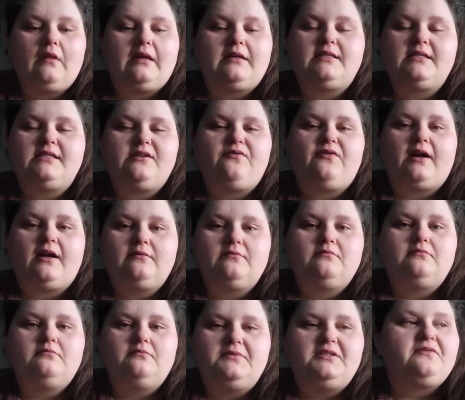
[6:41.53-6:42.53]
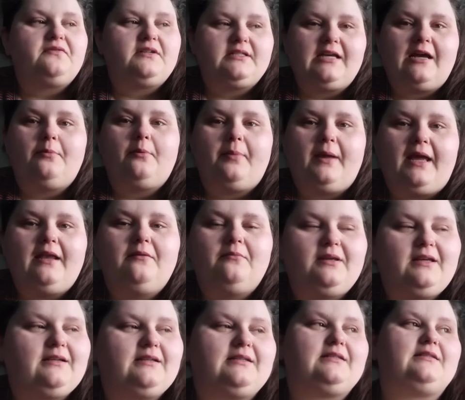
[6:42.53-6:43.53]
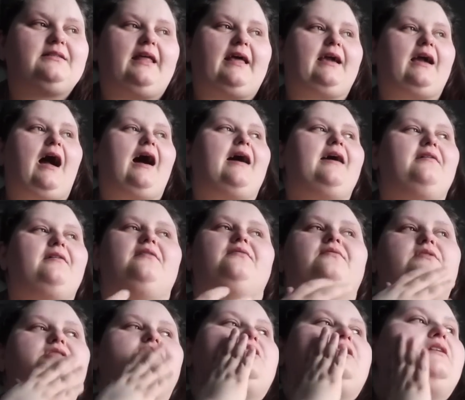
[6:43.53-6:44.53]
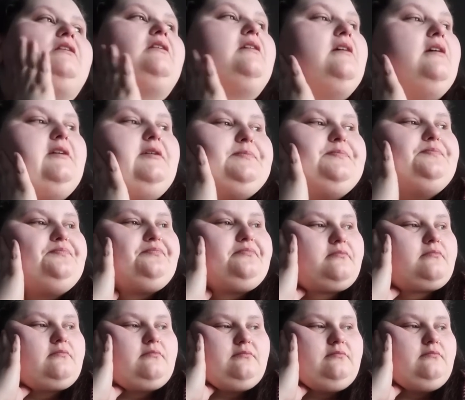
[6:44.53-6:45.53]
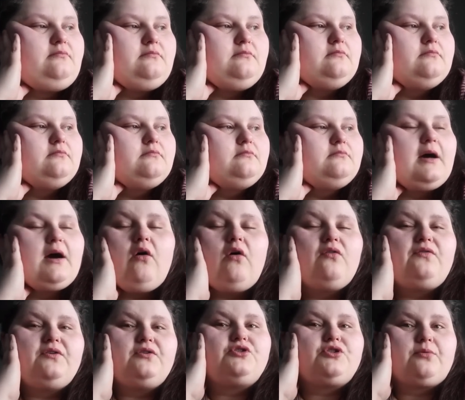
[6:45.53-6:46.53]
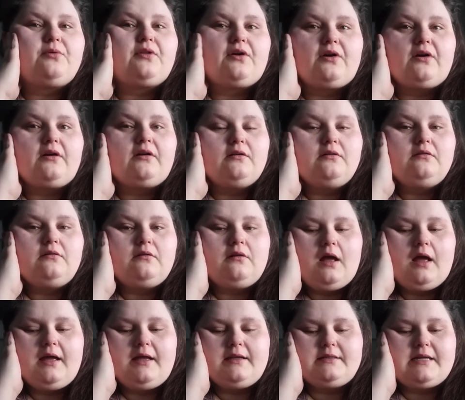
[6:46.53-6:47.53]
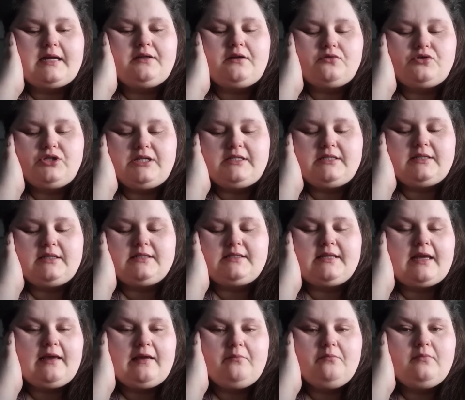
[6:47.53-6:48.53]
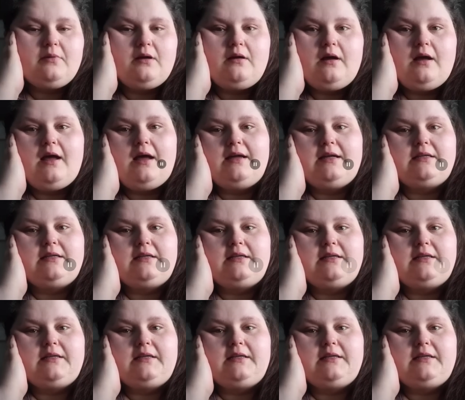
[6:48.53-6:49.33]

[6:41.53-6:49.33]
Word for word: it's a different different type of pain because like I envisioned my whole future with her, and I know she did the same. And